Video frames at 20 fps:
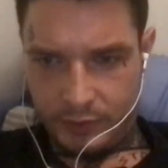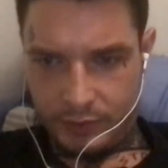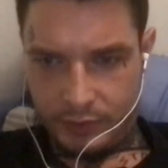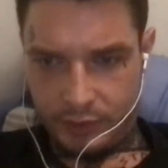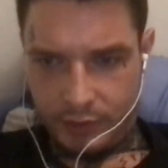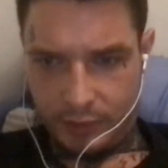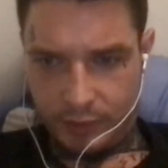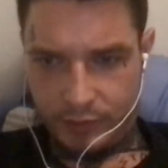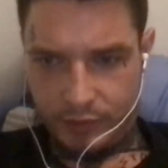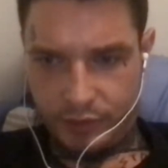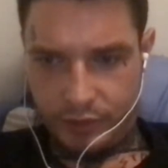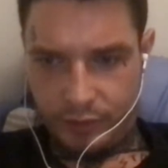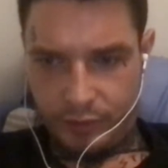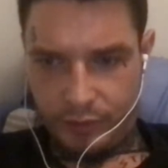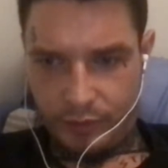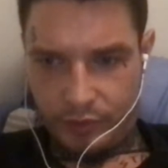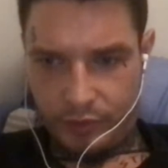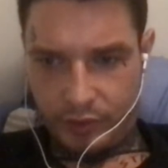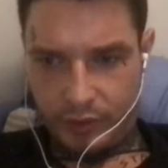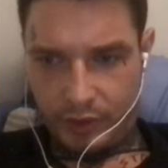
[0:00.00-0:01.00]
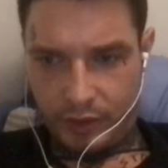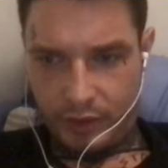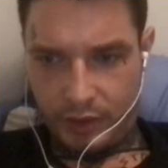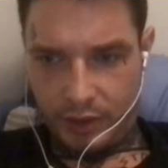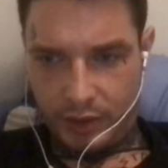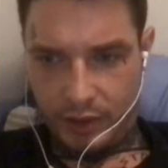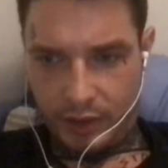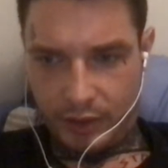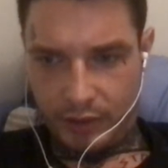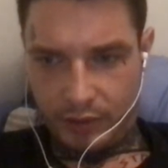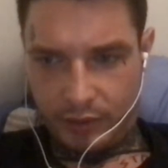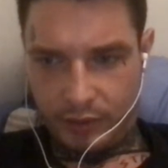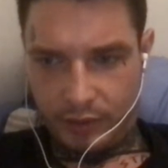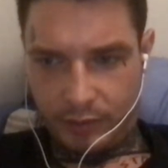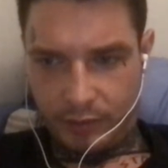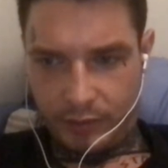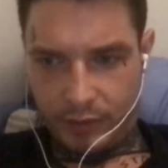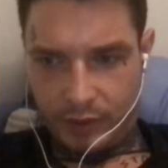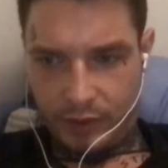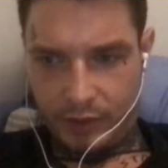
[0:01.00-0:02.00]

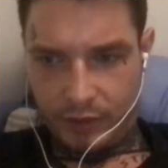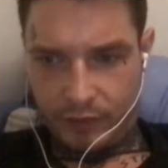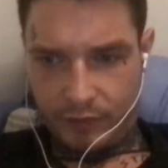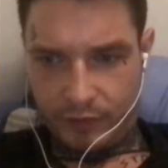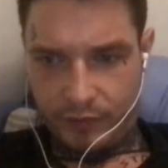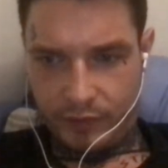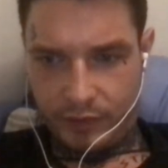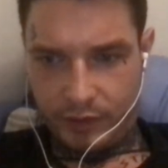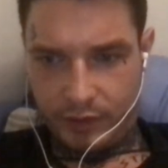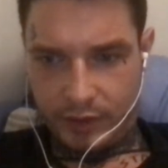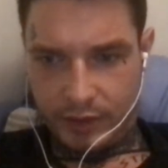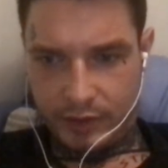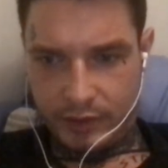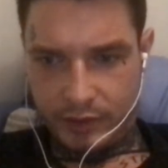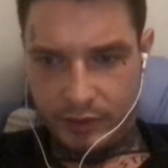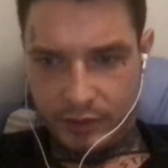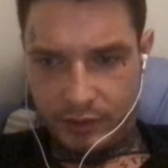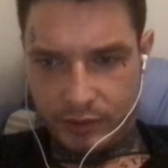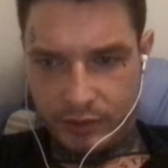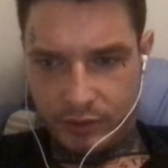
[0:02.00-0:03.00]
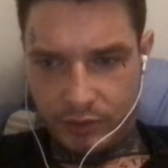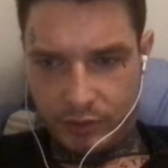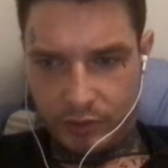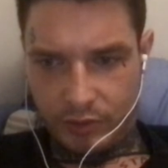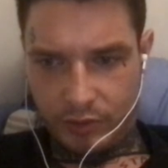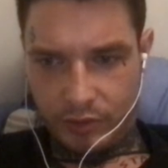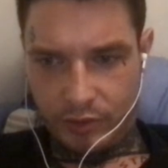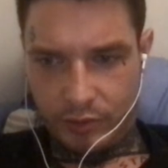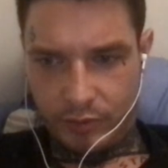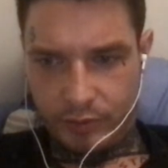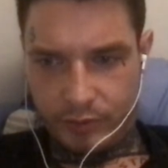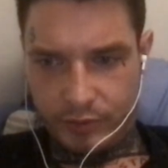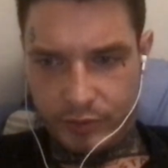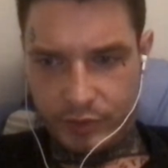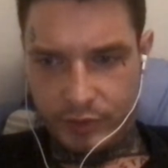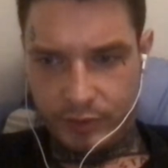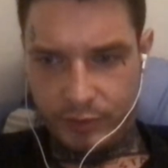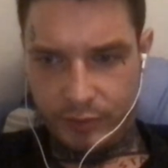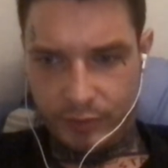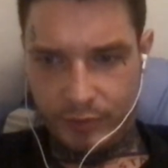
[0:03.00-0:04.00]
it can feel as there is no hope. You
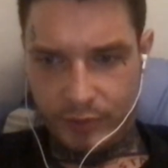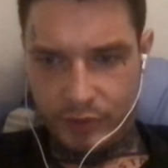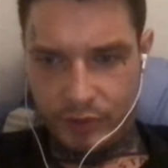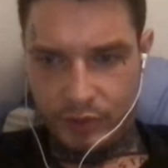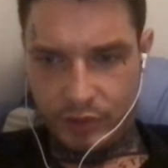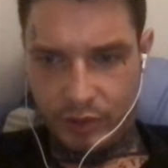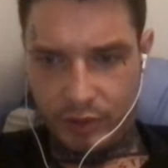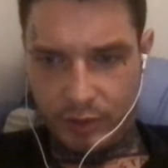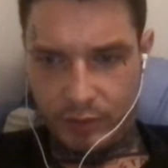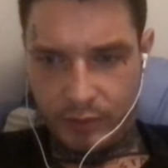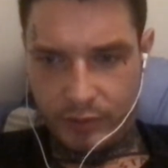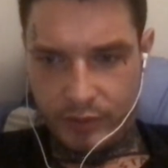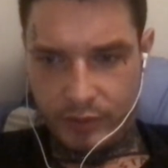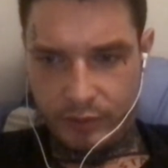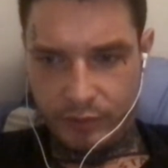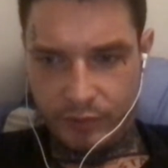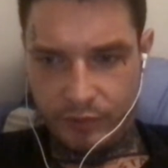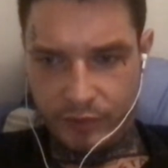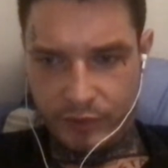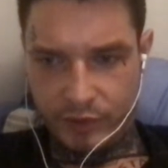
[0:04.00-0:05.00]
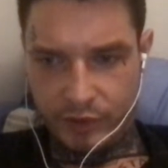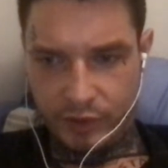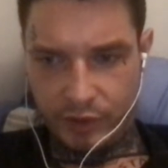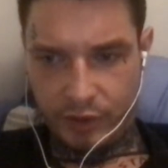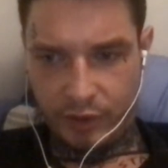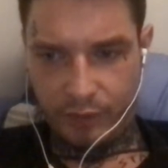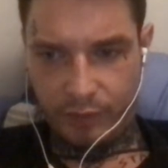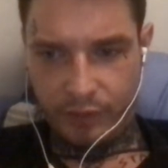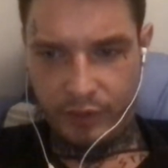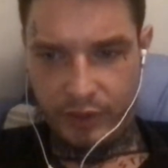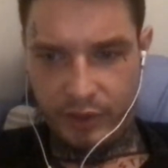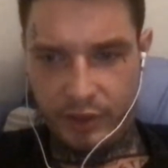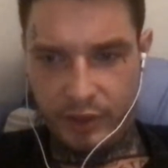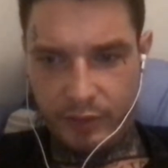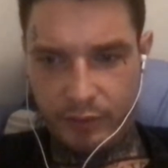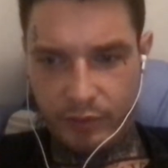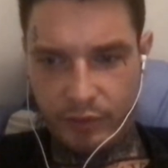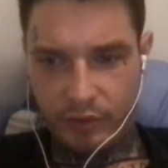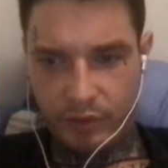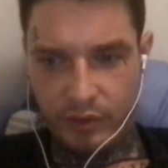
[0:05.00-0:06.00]
seem to be strong, but some of us are completely
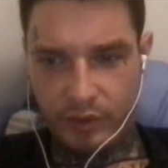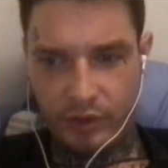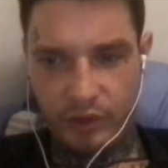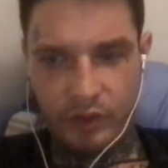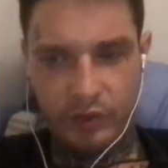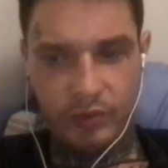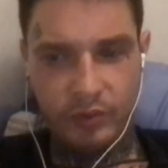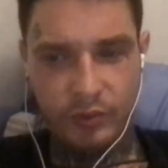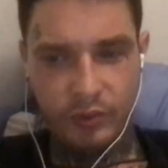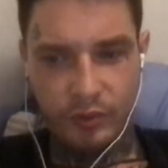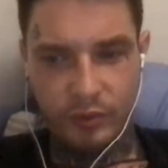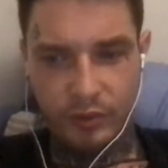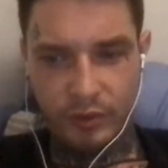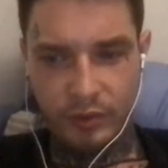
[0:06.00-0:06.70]
broken. Dude,